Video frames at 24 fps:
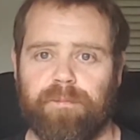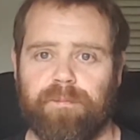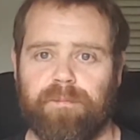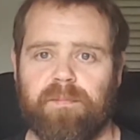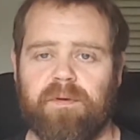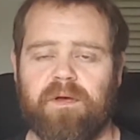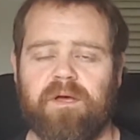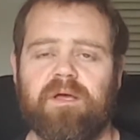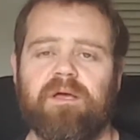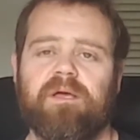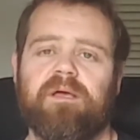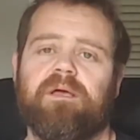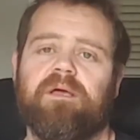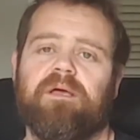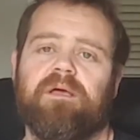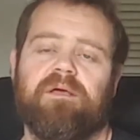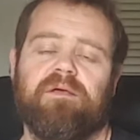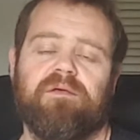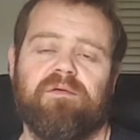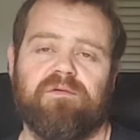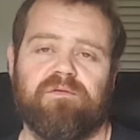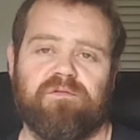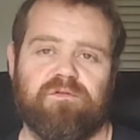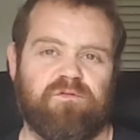You
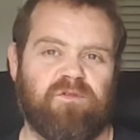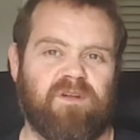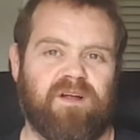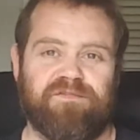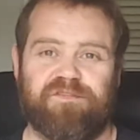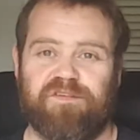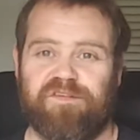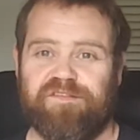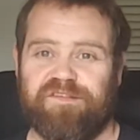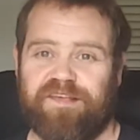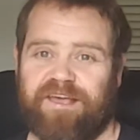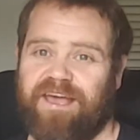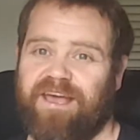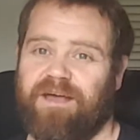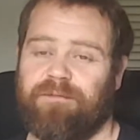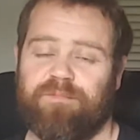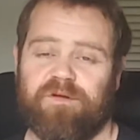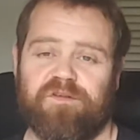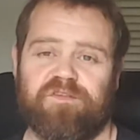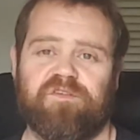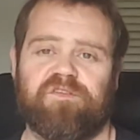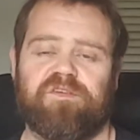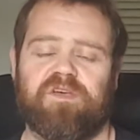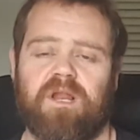don't have to say it,
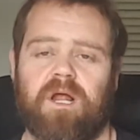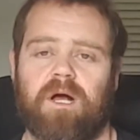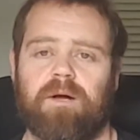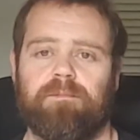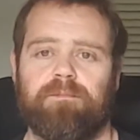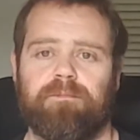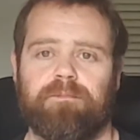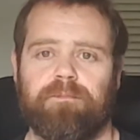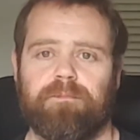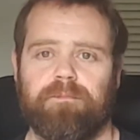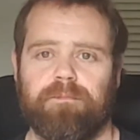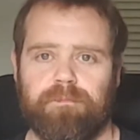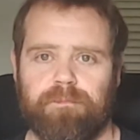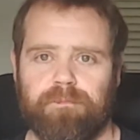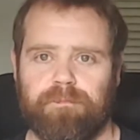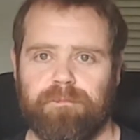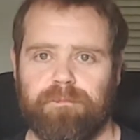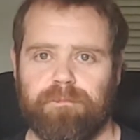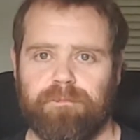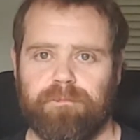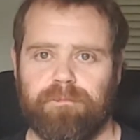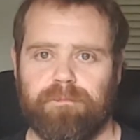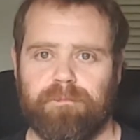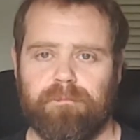but just kind of
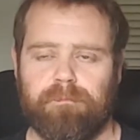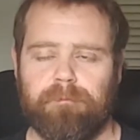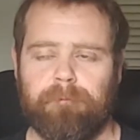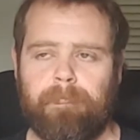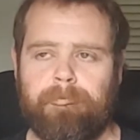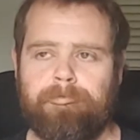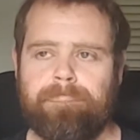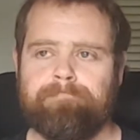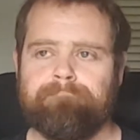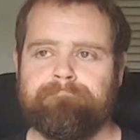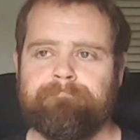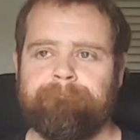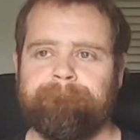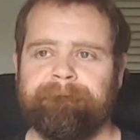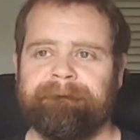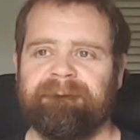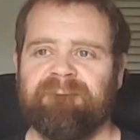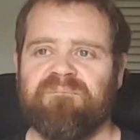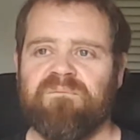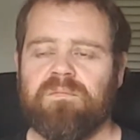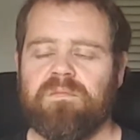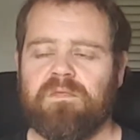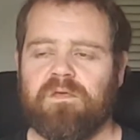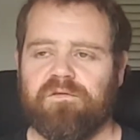mm.
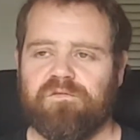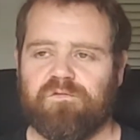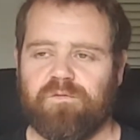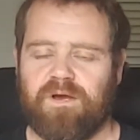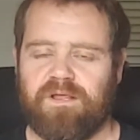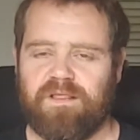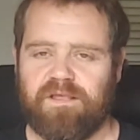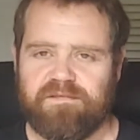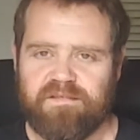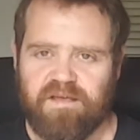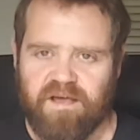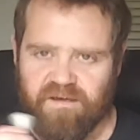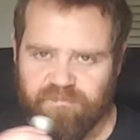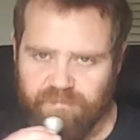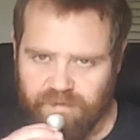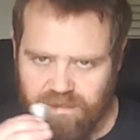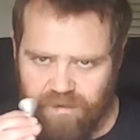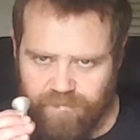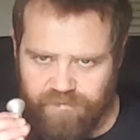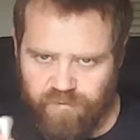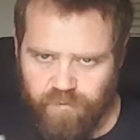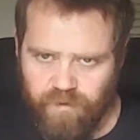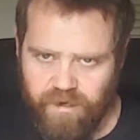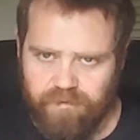So I like to have my
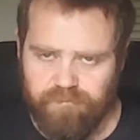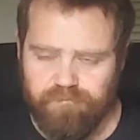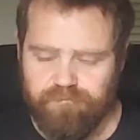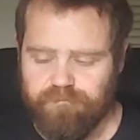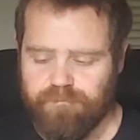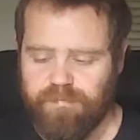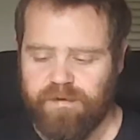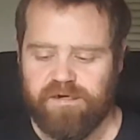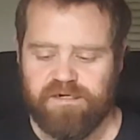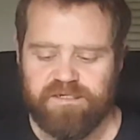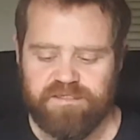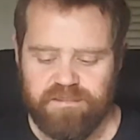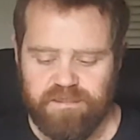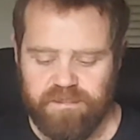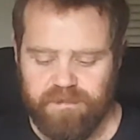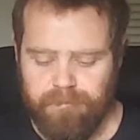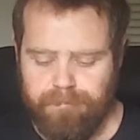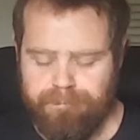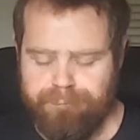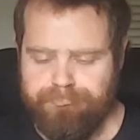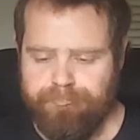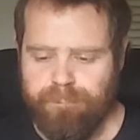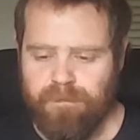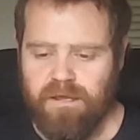lips wet personally,
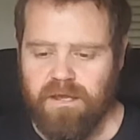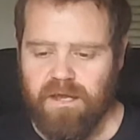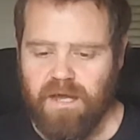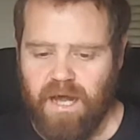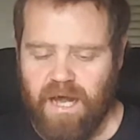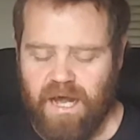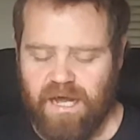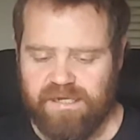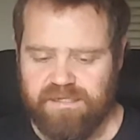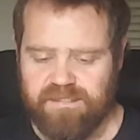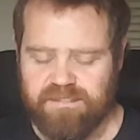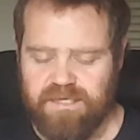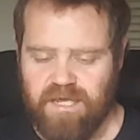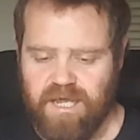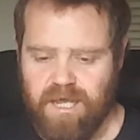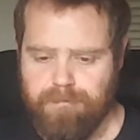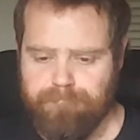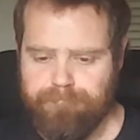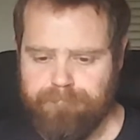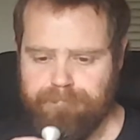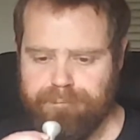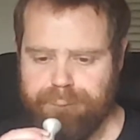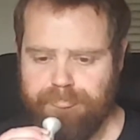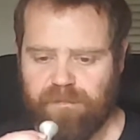and
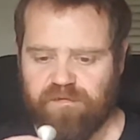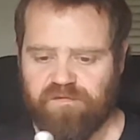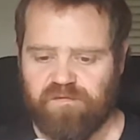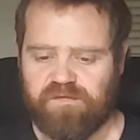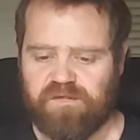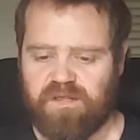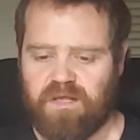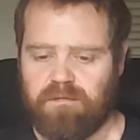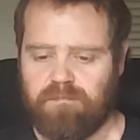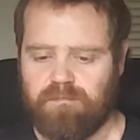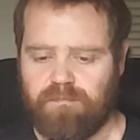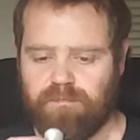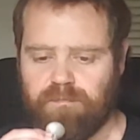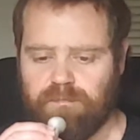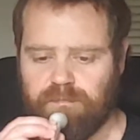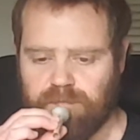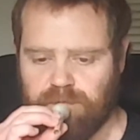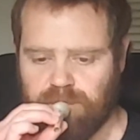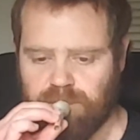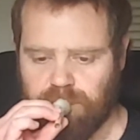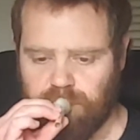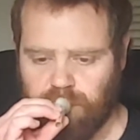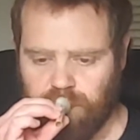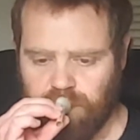so it's like
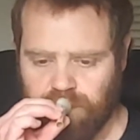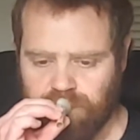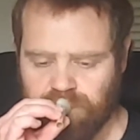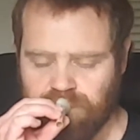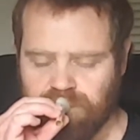mm.